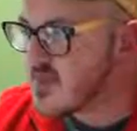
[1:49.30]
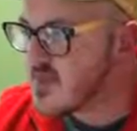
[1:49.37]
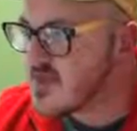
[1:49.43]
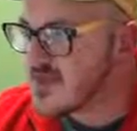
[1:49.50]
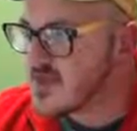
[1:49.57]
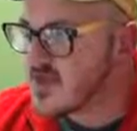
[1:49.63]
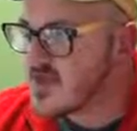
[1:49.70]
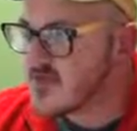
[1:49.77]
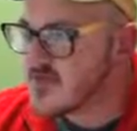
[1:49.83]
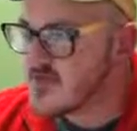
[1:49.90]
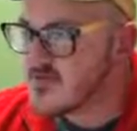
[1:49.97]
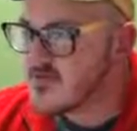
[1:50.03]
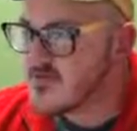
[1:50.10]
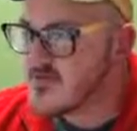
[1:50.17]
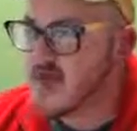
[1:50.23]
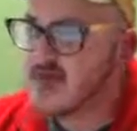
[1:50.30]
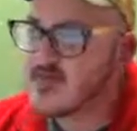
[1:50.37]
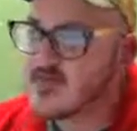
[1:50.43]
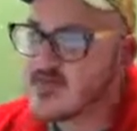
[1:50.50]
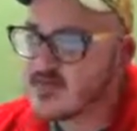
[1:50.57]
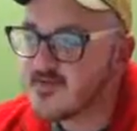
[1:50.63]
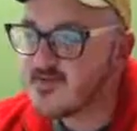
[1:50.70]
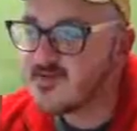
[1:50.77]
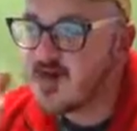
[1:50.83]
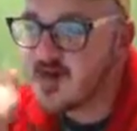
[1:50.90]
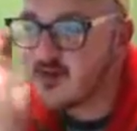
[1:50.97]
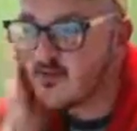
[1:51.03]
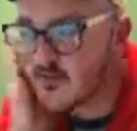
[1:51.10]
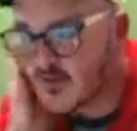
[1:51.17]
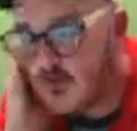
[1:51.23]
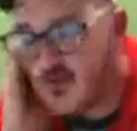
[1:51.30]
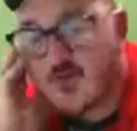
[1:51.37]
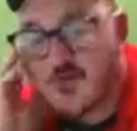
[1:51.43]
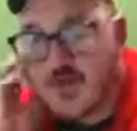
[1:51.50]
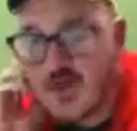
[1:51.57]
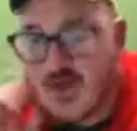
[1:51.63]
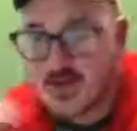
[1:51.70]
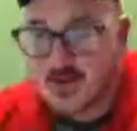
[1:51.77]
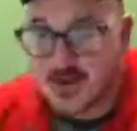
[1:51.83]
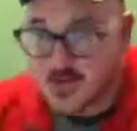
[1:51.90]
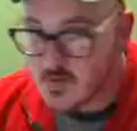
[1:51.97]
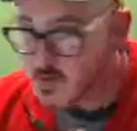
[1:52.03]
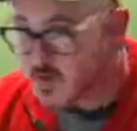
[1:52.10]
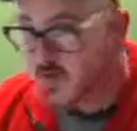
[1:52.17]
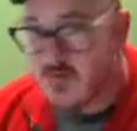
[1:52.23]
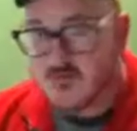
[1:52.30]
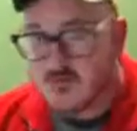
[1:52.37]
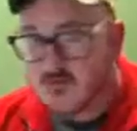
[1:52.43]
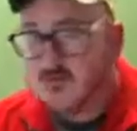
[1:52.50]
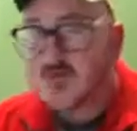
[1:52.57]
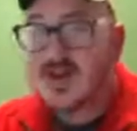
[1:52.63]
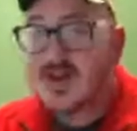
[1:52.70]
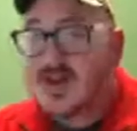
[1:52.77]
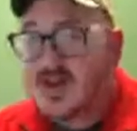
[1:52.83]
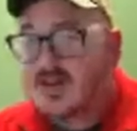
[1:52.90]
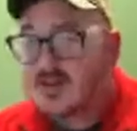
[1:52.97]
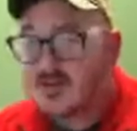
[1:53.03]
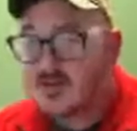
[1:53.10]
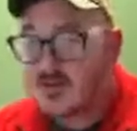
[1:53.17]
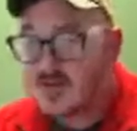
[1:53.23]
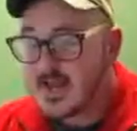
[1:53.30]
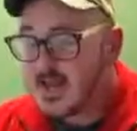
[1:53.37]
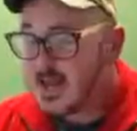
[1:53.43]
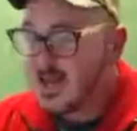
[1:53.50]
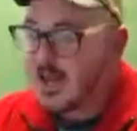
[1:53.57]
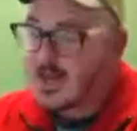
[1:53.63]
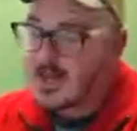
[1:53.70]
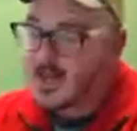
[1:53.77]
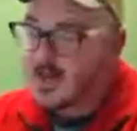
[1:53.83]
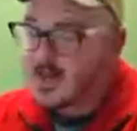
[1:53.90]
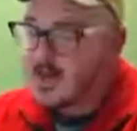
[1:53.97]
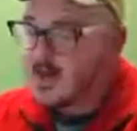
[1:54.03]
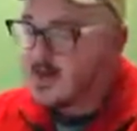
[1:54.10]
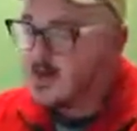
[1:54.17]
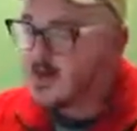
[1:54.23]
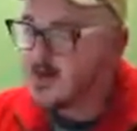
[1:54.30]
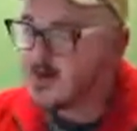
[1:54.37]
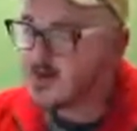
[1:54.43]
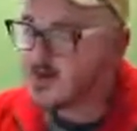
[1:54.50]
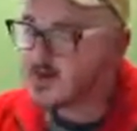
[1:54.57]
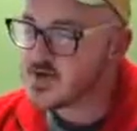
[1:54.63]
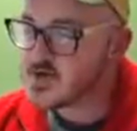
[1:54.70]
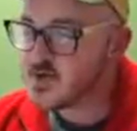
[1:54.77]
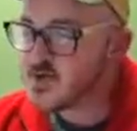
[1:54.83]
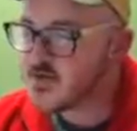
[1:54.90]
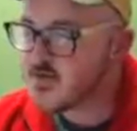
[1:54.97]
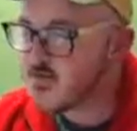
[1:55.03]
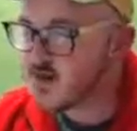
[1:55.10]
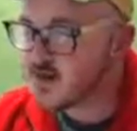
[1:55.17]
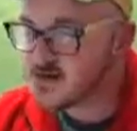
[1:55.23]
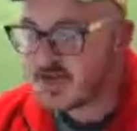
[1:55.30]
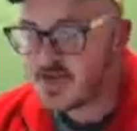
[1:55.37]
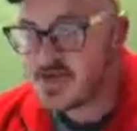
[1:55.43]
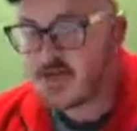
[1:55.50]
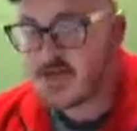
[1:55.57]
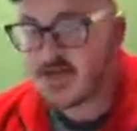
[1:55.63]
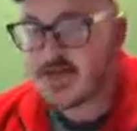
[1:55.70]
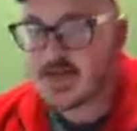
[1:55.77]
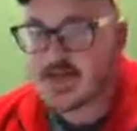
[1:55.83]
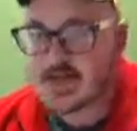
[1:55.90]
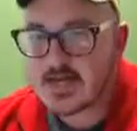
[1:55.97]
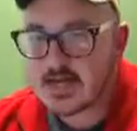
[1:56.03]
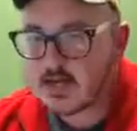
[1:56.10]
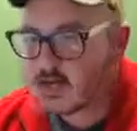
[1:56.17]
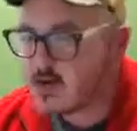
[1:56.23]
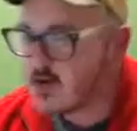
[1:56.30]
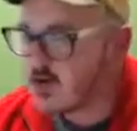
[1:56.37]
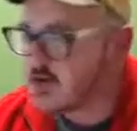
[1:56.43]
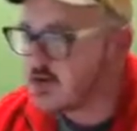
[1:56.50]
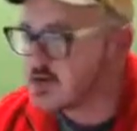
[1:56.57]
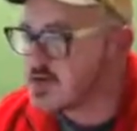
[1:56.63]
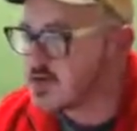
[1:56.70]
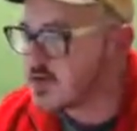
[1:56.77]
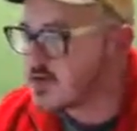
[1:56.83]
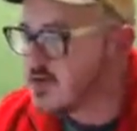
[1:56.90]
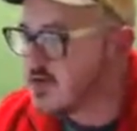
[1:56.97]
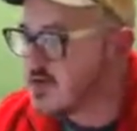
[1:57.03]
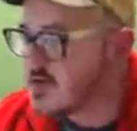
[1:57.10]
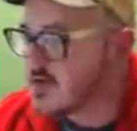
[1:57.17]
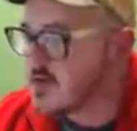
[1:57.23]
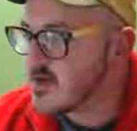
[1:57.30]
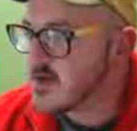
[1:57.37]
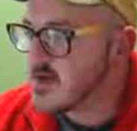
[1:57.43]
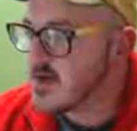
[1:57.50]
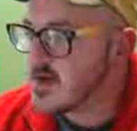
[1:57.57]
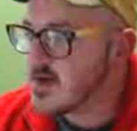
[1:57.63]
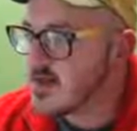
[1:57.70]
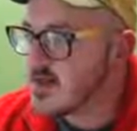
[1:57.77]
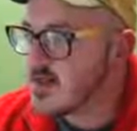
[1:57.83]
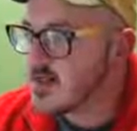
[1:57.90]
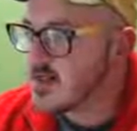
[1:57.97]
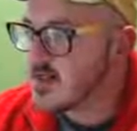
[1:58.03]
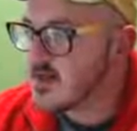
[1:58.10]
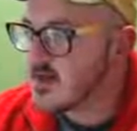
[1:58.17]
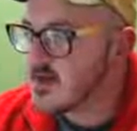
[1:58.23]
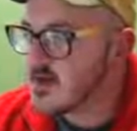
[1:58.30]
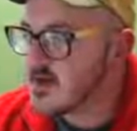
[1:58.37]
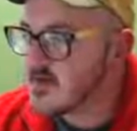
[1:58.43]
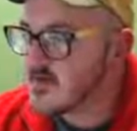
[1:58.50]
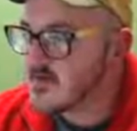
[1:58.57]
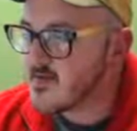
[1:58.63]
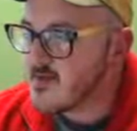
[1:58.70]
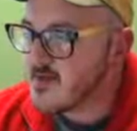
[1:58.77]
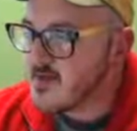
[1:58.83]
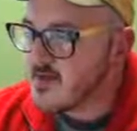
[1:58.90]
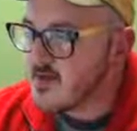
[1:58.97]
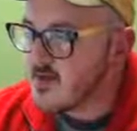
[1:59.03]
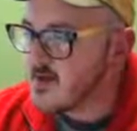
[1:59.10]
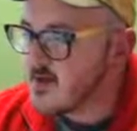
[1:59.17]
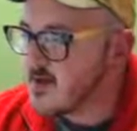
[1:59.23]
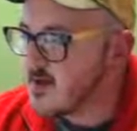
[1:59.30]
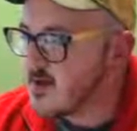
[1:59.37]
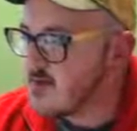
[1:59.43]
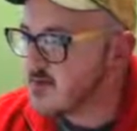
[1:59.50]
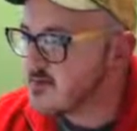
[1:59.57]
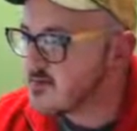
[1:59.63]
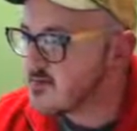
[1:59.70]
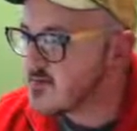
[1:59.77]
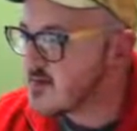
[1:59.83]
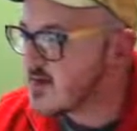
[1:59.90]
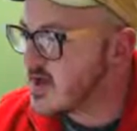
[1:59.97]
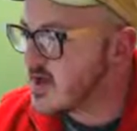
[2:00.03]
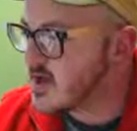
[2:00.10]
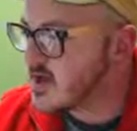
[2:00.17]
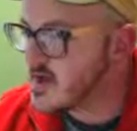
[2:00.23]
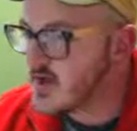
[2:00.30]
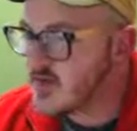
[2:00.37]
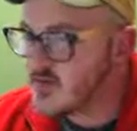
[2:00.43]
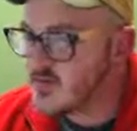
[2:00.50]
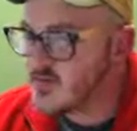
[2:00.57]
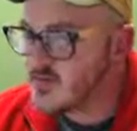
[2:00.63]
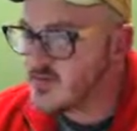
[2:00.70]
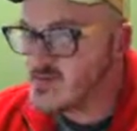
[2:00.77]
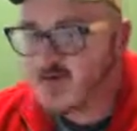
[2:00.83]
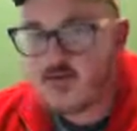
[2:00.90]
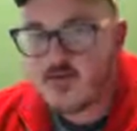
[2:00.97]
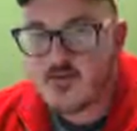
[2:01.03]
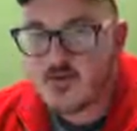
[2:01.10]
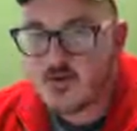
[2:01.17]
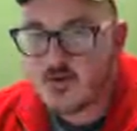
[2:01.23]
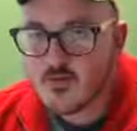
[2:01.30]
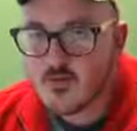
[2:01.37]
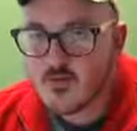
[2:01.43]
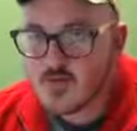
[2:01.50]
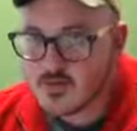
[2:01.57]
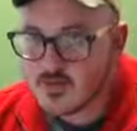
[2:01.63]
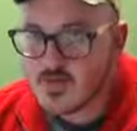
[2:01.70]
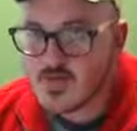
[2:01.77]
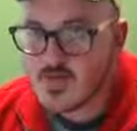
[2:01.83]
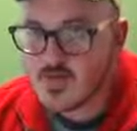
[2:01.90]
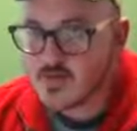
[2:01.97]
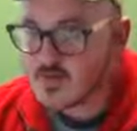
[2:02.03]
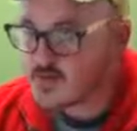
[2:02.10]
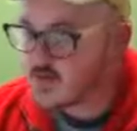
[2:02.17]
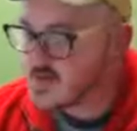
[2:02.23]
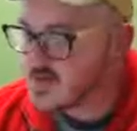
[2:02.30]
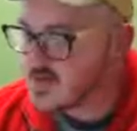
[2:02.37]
And they'll even ask you to sign up for notifications where they'll give you the knot of the day. Which is always fun just to kind of test out your knowledge and learn added things. Not a sponsor, but you never know. Maybe they'll like what they